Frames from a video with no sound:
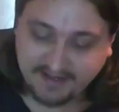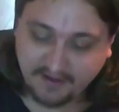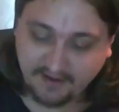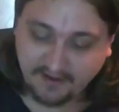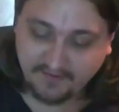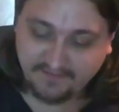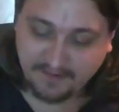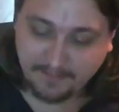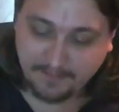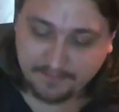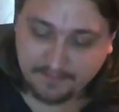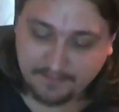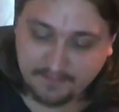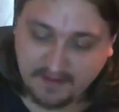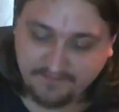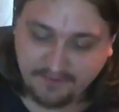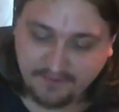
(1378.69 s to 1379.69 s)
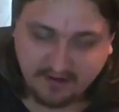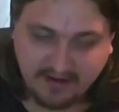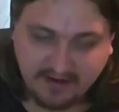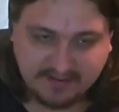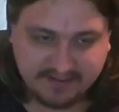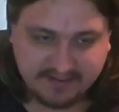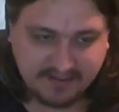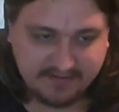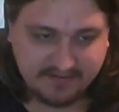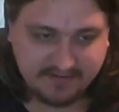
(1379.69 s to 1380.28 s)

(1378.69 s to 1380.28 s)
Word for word: Of, um, have you guys seen